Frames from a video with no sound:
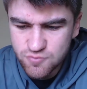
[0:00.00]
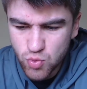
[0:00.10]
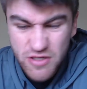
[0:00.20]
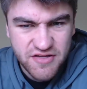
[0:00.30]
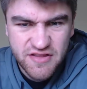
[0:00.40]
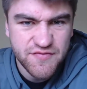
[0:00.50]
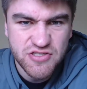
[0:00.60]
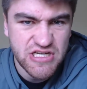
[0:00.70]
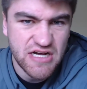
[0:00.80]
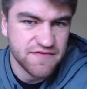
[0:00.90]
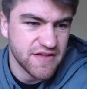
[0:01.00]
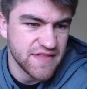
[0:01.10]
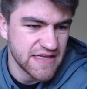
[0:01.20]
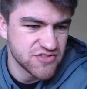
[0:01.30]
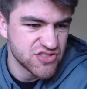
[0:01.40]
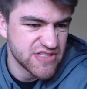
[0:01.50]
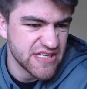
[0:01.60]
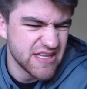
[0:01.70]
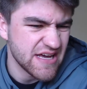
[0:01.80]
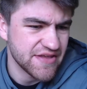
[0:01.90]
won it in the first half and then just
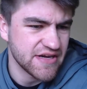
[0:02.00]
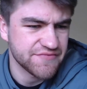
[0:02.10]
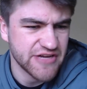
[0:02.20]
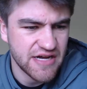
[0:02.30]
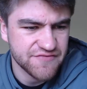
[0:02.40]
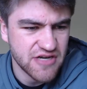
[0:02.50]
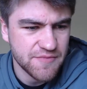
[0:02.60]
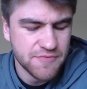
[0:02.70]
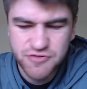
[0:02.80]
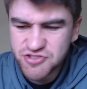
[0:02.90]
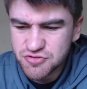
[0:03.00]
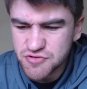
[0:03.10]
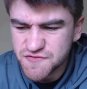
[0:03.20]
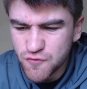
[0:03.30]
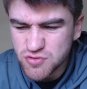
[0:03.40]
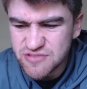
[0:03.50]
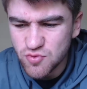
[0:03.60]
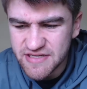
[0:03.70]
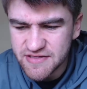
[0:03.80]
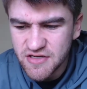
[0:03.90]
did nothing after halftime. I'm pretty sure it was
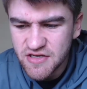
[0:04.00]
41